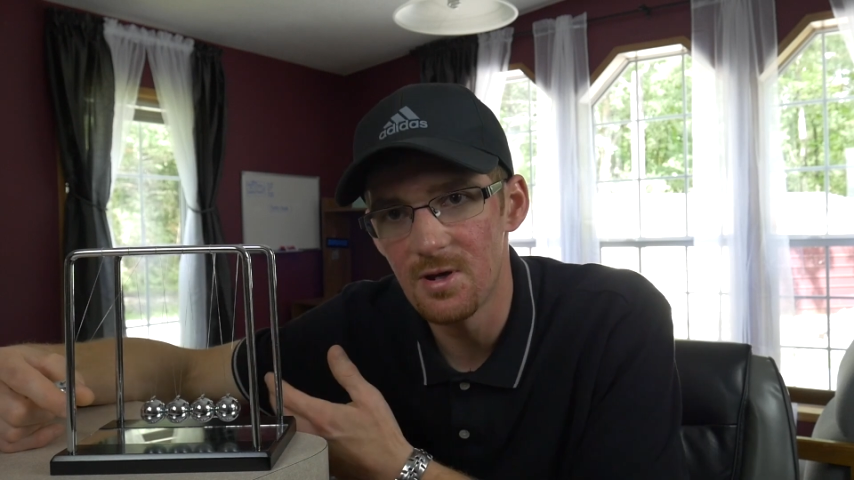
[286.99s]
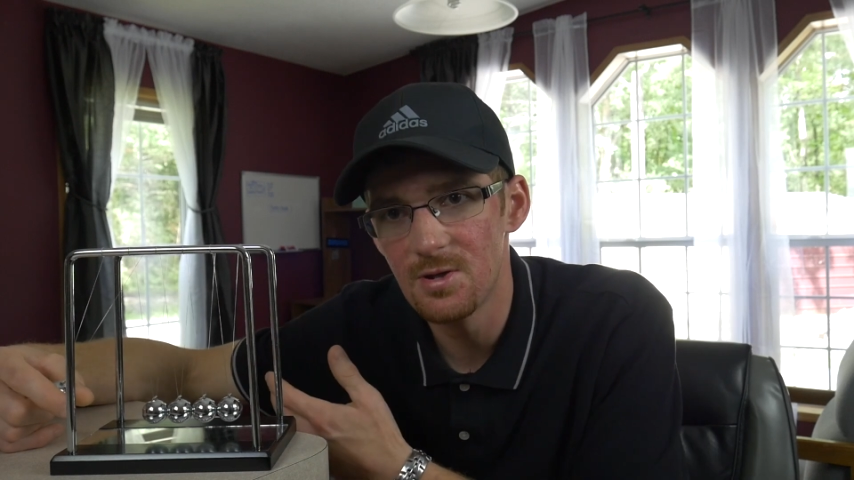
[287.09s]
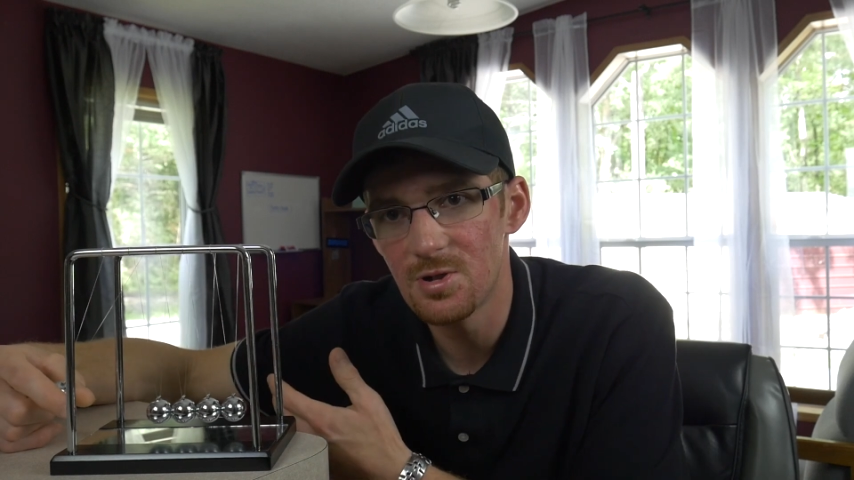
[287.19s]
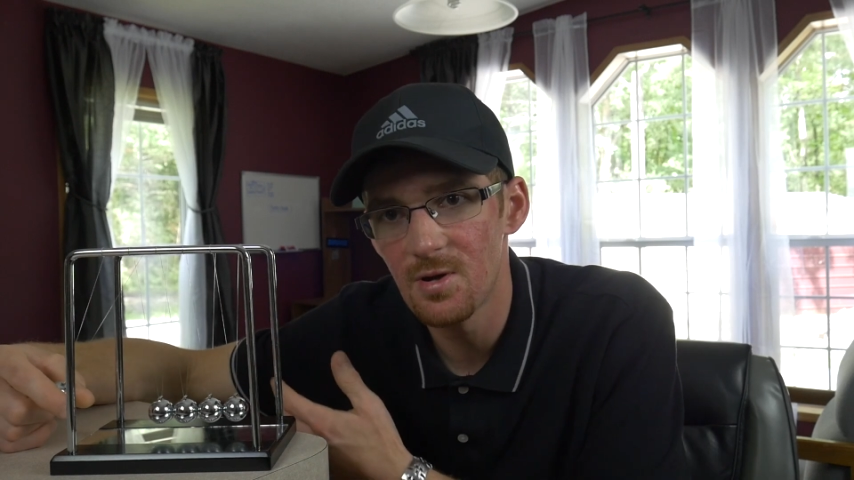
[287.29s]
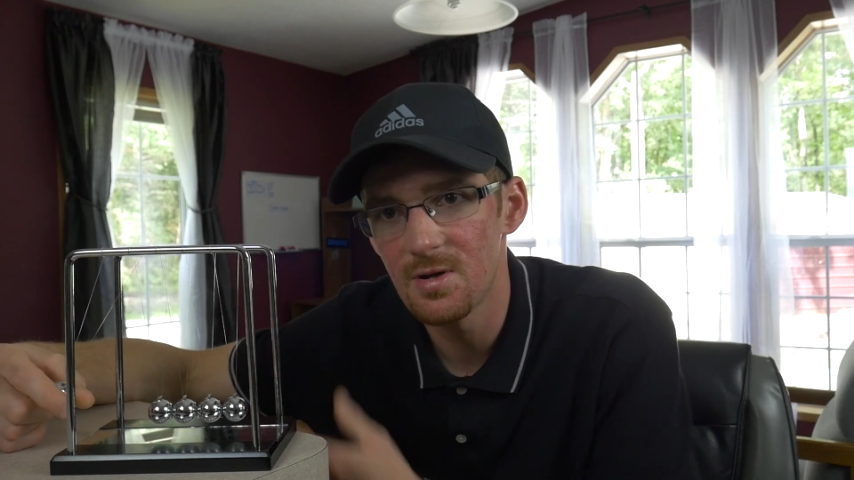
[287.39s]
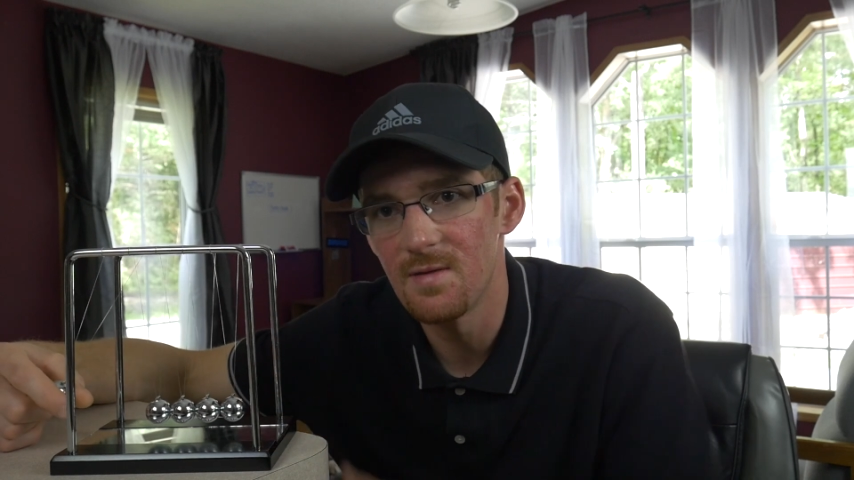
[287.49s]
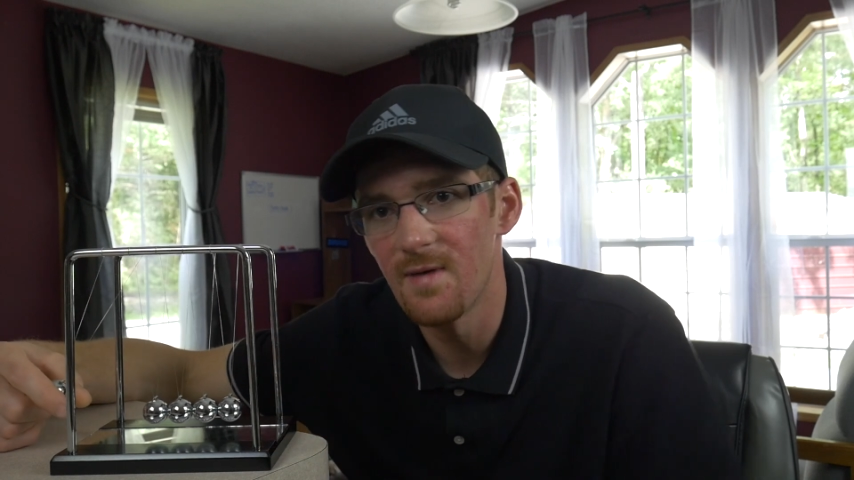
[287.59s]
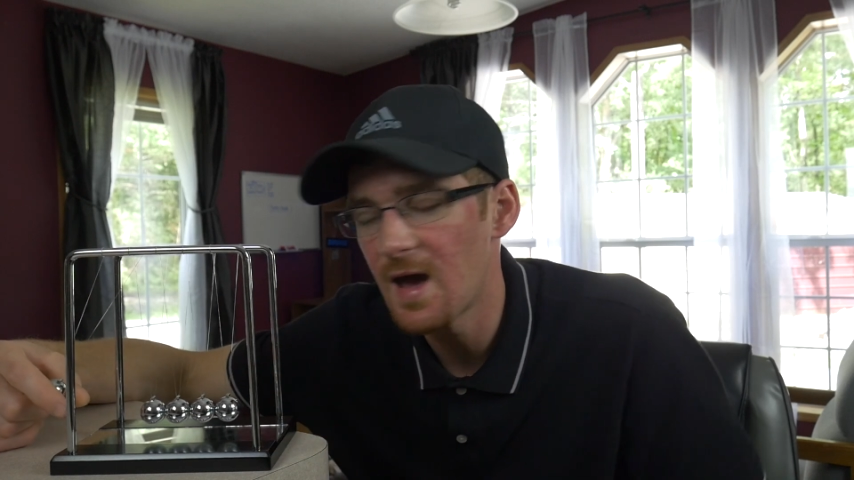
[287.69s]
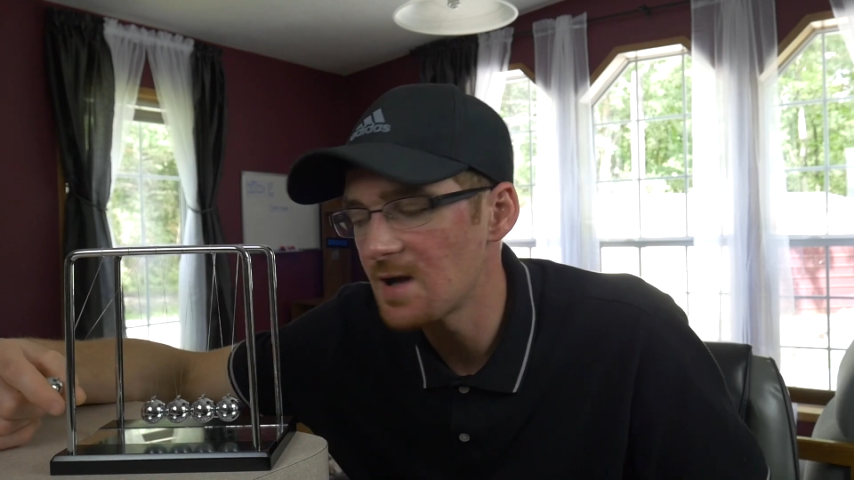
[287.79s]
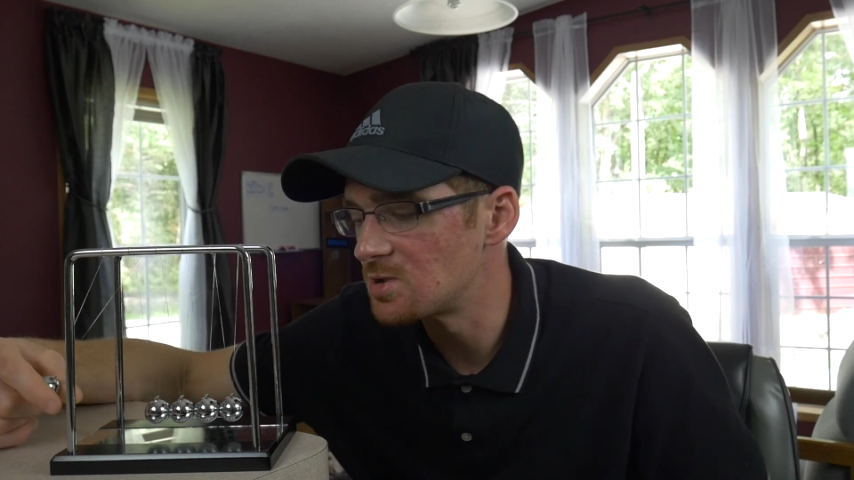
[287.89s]
and constructive
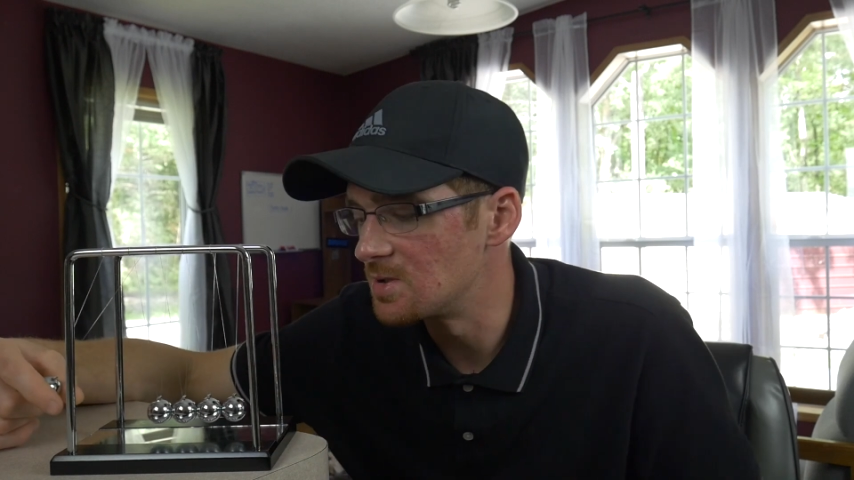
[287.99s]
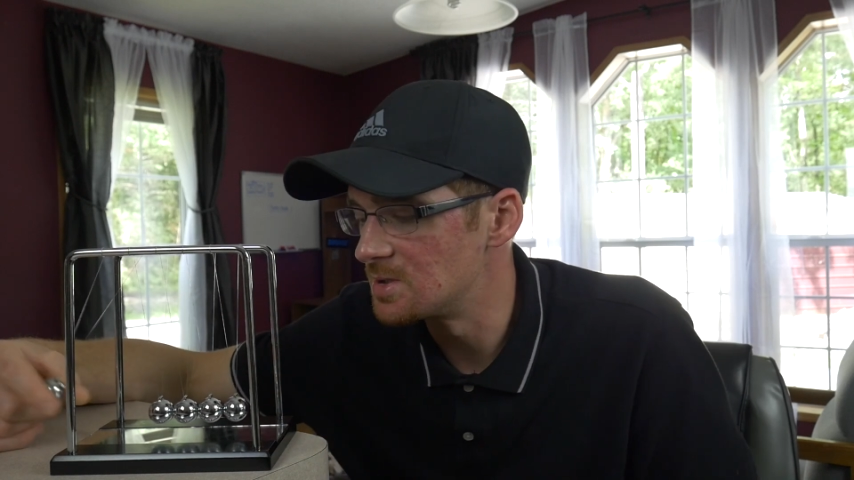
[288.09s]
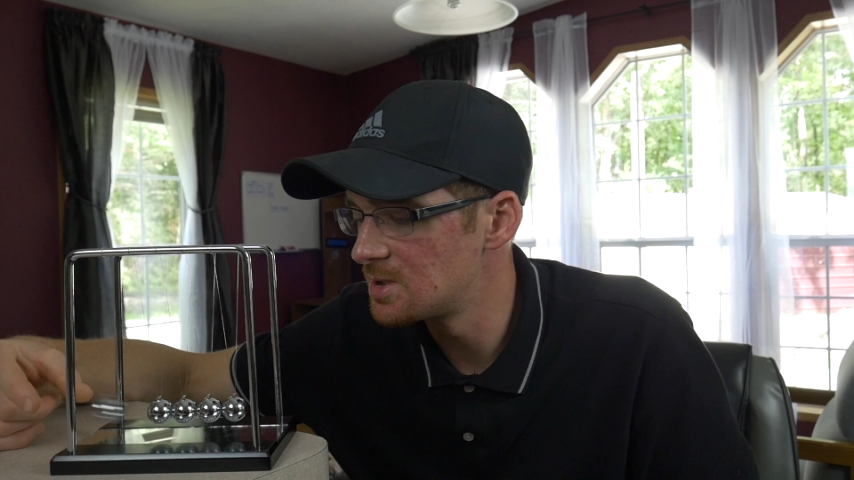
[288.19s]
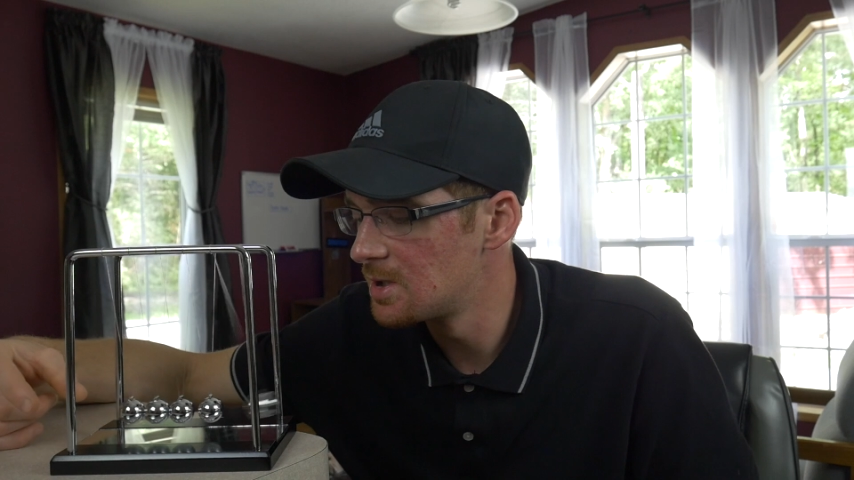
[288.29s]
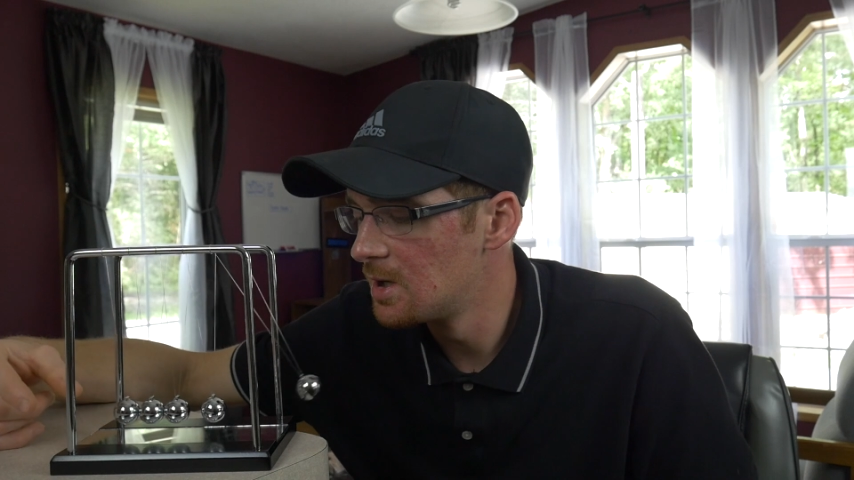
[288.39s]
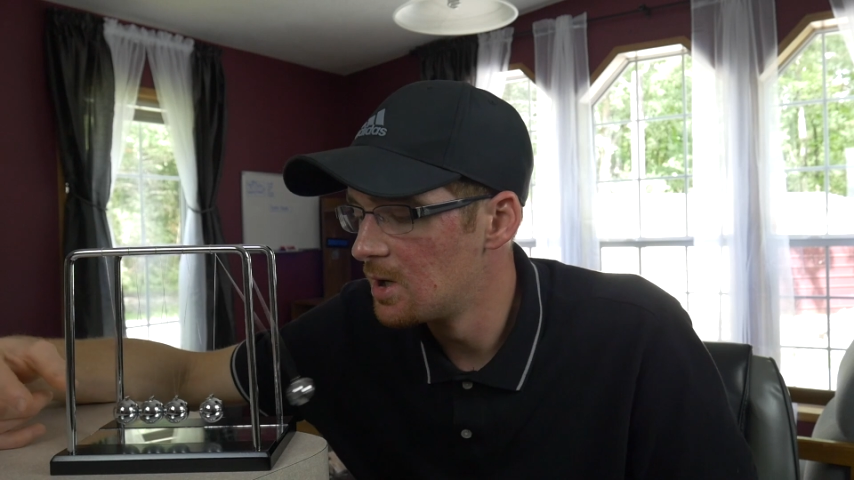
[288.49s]
actions,